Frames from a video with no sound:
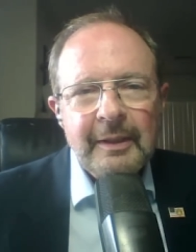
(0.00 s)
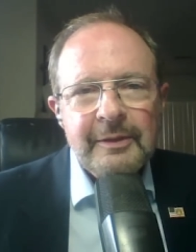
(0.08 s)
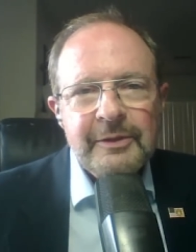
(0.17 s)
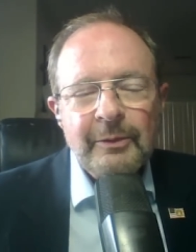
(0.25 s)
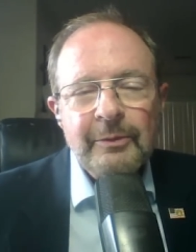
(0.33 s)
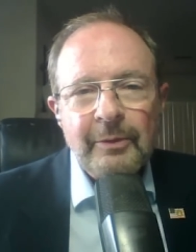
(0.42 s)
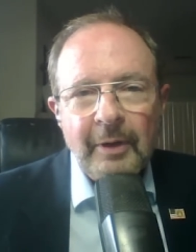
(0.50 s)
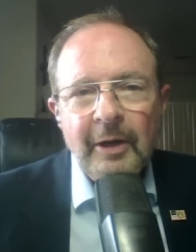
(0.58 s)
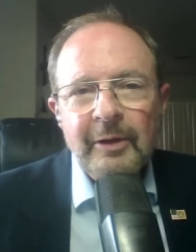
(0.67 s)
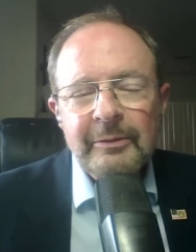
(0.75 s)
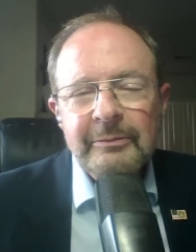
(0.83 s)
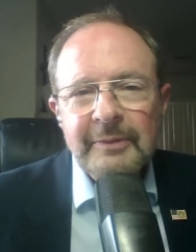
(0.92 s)
So
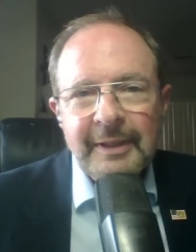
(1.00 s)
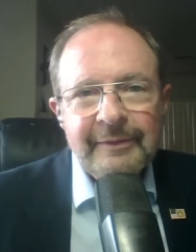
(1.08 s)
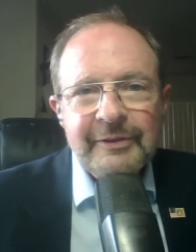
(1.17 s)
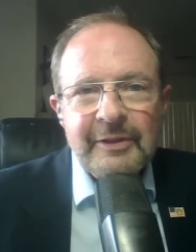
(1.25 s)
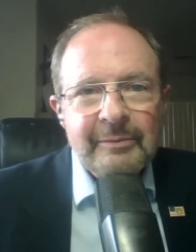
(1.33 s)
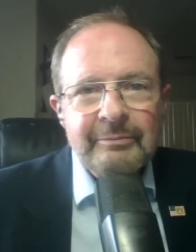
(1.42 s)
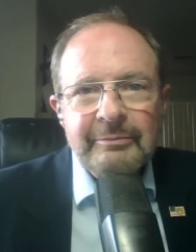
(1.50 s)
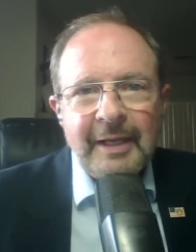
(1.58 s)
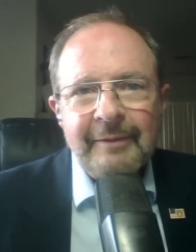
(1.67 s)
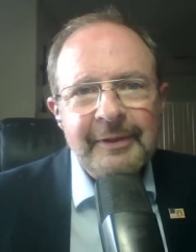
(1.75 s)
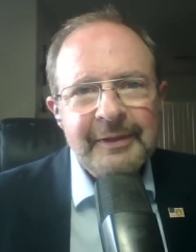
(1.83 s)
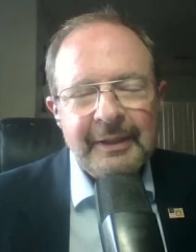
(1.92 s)
Chrome gives
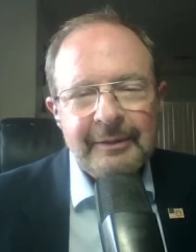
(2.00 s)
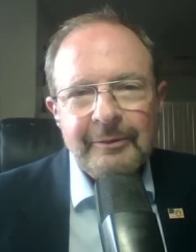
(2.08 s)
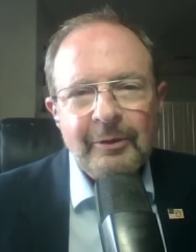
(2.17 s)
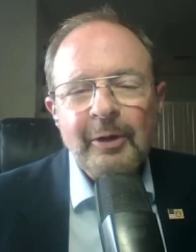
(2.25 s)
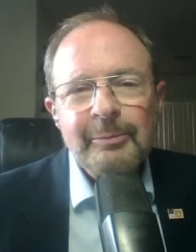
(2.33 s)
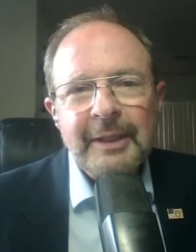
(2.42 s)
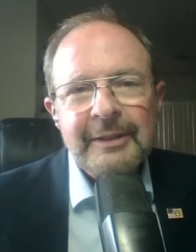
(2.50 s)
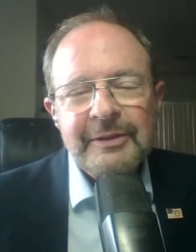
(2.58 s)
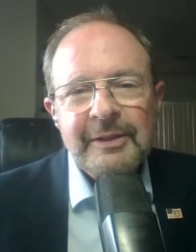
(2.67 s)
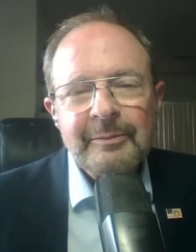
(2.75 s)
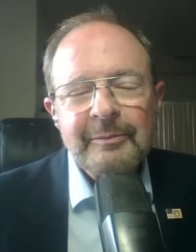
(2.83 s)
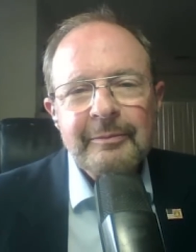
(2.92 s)
them everything. Chrome
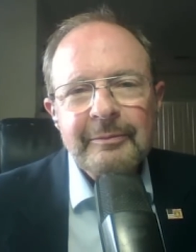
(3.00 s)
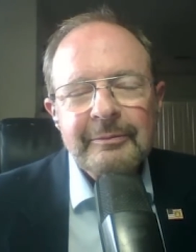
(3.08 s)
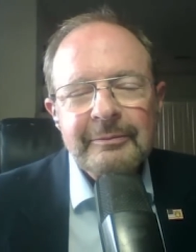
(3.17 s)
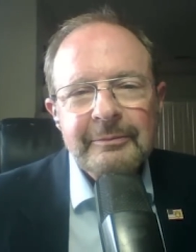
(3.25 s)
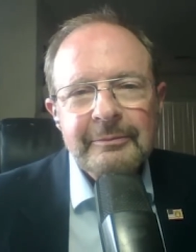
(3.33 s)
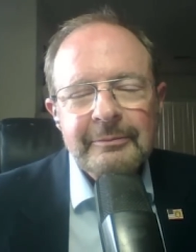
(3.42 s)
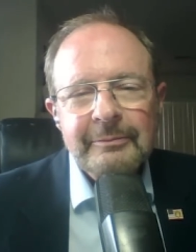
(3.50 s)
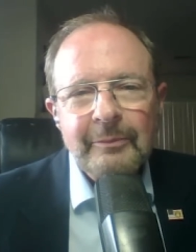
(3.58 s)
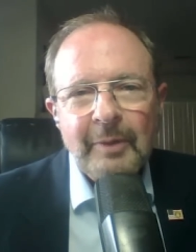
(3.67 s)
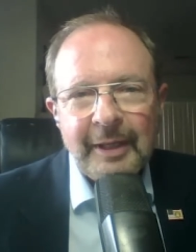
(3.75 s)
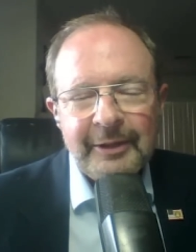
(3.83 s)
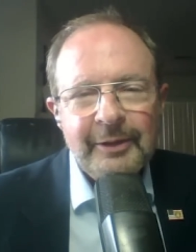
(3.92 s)
lets them
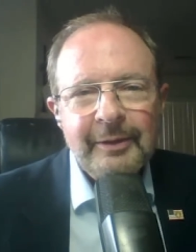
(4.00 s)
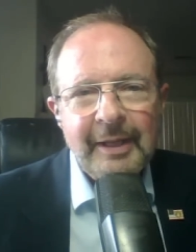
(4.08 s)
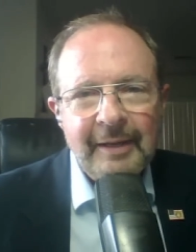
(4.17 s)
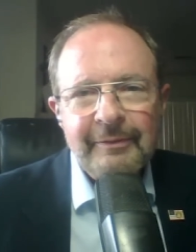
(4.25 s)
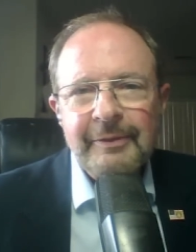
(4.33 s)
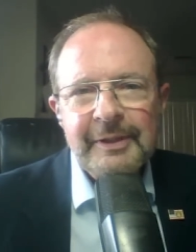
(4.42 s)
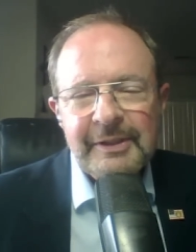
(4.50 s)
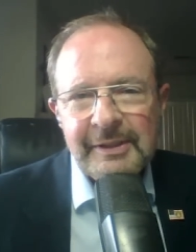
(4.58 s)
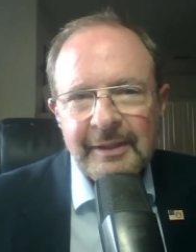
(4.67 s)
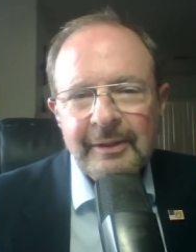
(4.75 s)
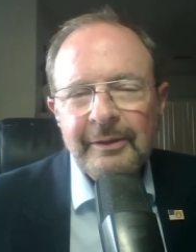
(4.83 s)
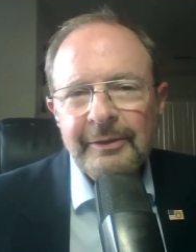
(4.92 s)
monitor every
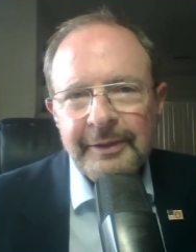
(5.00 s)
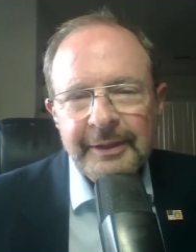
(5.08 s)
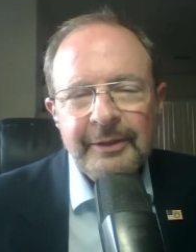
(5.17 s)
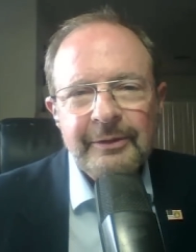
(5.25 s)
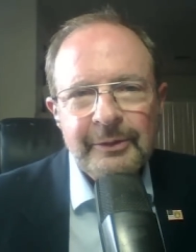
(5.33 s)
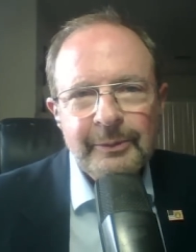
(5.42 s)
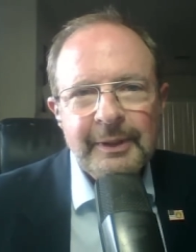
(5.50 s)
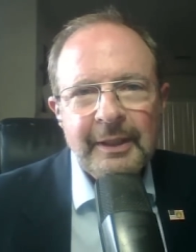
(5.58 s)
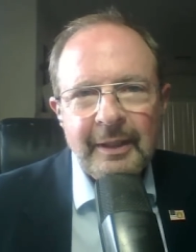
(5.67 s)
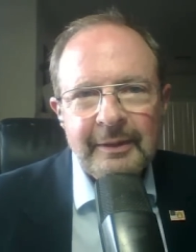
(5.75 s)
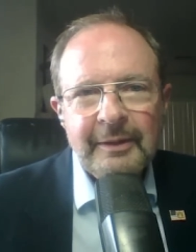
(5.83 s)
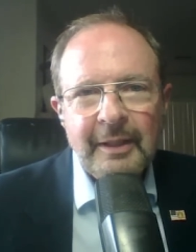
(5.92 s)
single thing you're
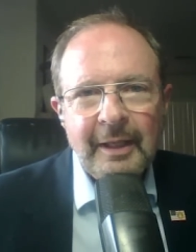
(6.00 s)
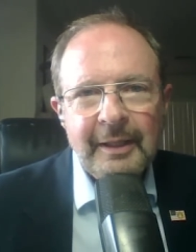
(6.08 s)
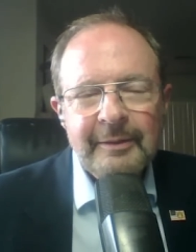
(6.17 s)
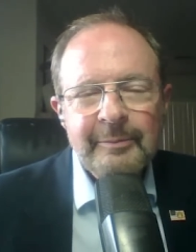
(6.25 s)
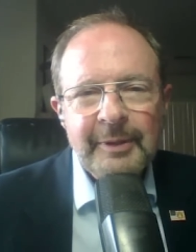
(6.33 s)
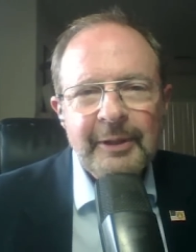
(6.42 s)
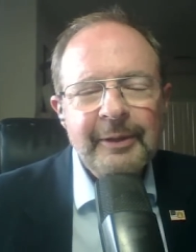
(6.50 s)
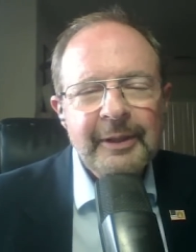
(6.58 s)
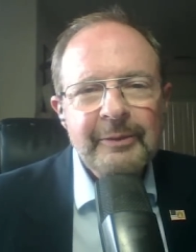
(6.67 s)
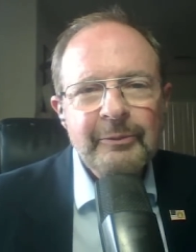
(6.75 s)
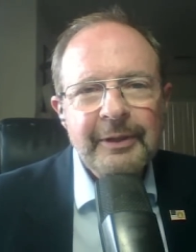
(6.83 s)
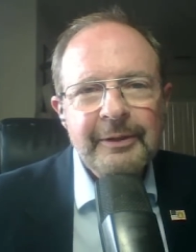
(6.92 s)
doing online,
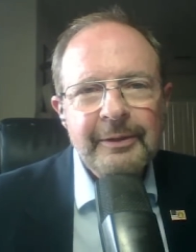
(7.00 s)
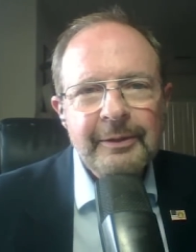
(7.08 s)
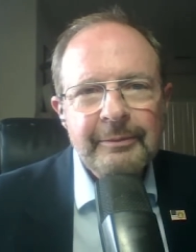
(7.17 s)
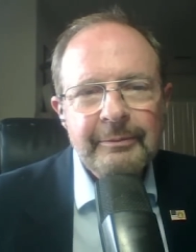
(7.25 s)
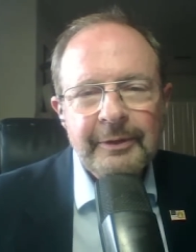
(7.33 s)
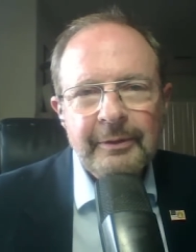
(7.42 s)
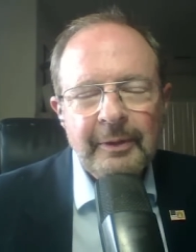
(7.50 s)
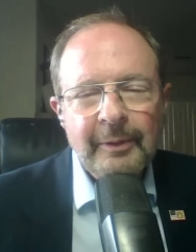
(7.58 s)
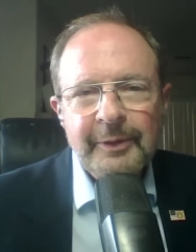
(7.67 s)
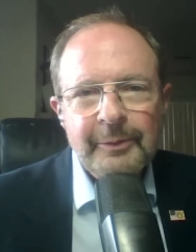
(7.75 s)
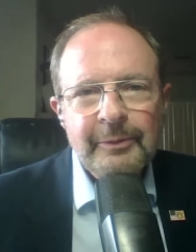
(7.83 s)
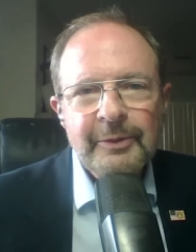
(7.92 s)
period, whether you're
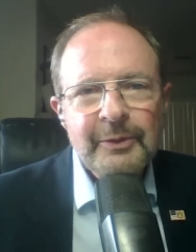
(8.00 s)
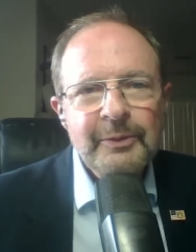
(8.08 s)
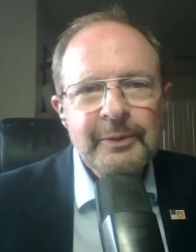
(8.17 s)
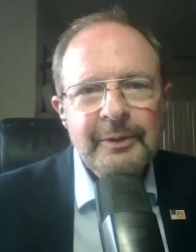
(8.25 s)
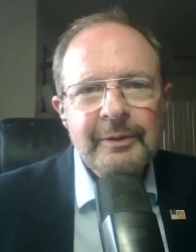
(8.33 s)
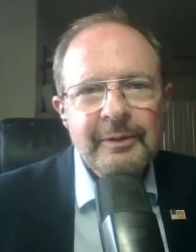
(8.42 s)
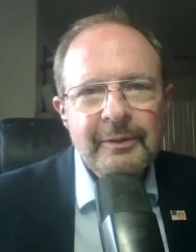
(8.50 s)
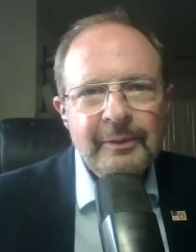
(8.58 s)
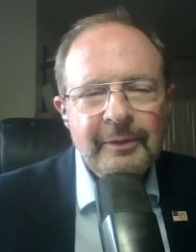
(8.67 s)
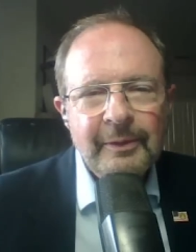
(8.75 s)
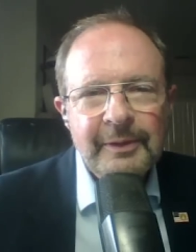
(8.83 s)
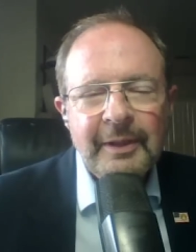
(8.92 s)
going through Google
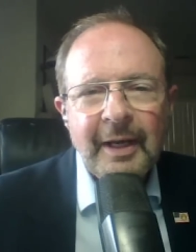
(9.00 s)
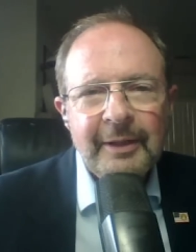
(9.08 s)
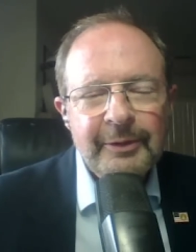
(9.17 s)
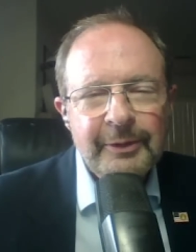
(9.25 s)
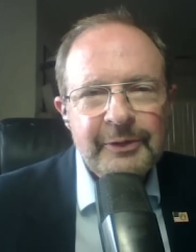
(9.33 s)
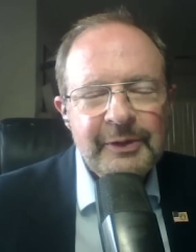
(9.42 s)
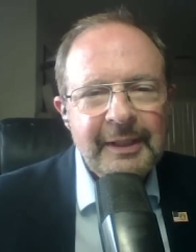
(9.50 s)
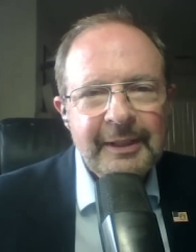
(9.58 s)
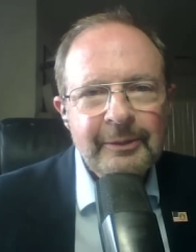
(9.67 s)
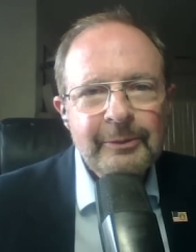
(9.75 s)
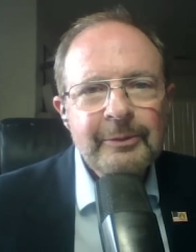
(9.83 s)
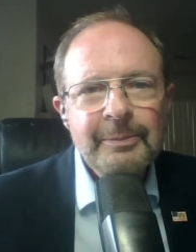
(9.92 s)
or not, or using
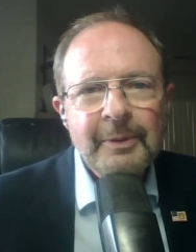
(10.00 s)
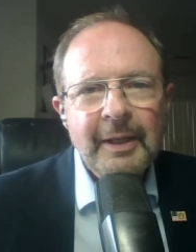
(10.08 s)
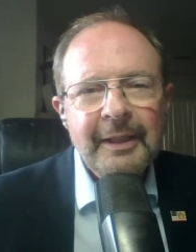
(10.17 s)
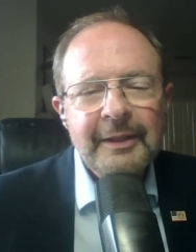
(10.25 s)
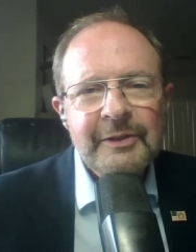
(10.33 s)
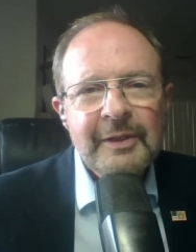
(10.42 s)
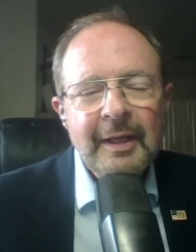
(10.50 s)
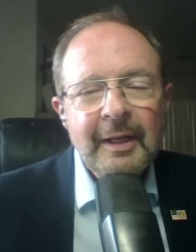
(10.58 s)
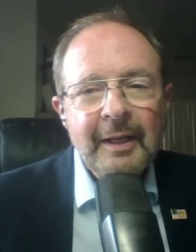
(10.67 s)
any Google products.